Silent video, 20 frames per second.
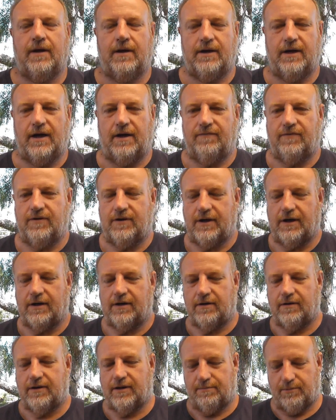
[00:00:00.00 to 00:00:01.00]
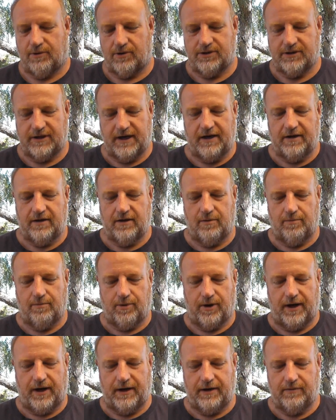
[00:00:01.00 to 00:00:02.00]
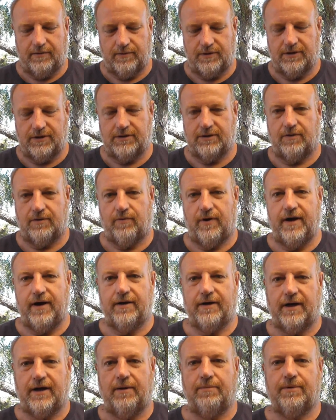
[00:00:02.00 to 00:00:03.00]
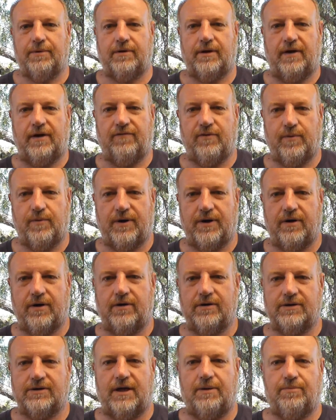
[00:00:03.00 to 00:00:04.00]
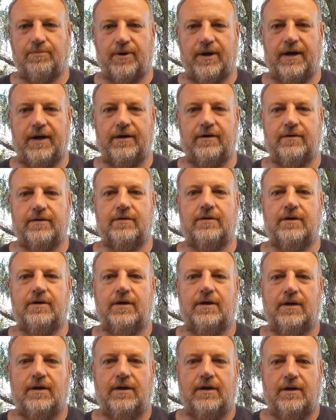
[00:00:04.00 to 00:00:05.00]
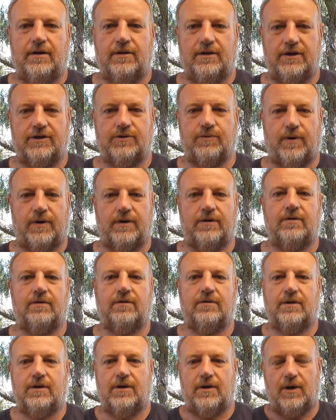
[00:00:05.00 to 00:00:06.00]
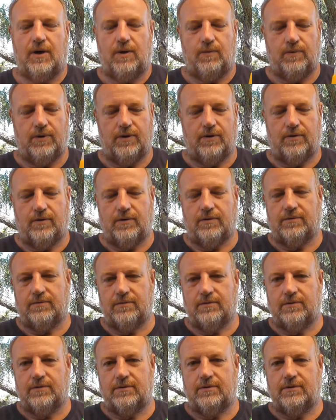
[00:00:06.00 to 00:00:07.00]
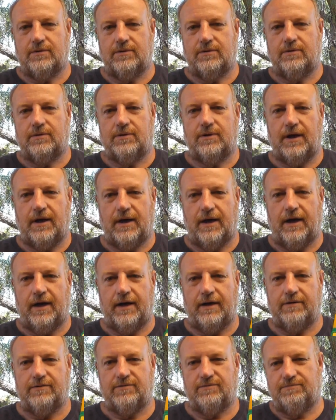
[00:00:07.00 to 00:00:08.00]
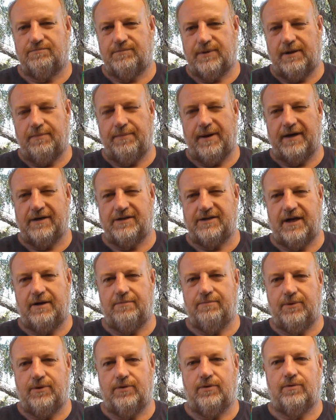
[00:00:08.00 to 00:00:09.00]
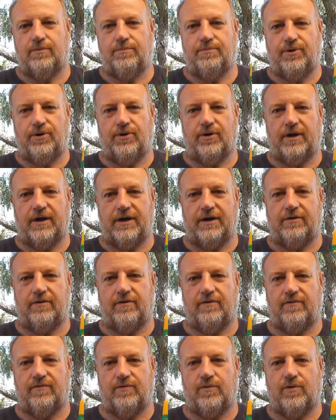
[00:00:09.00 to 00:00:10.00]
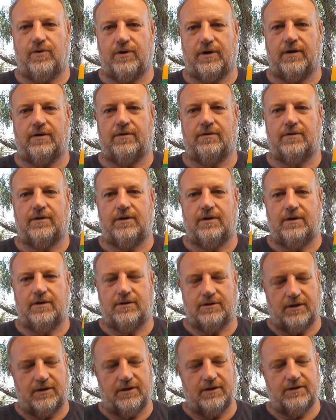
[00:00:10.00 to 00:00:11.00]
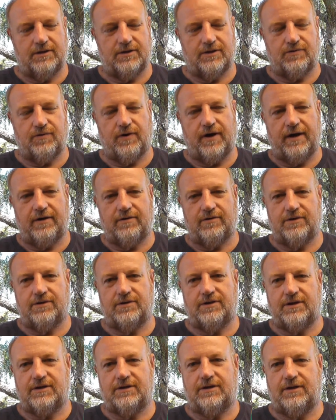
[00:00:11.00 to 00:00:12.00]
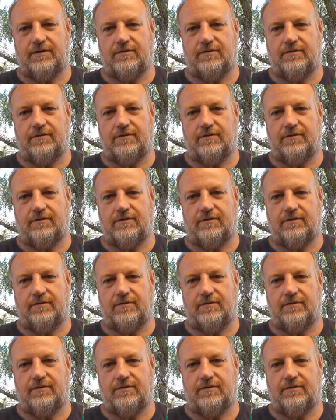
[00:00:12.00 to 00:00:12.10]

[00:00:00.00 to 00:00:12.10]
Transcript: Now if you get the Monsanto brand, which is the Roundup, everyone knows that brand, this one will uh, be about 10 mil per litre of water. So this is 360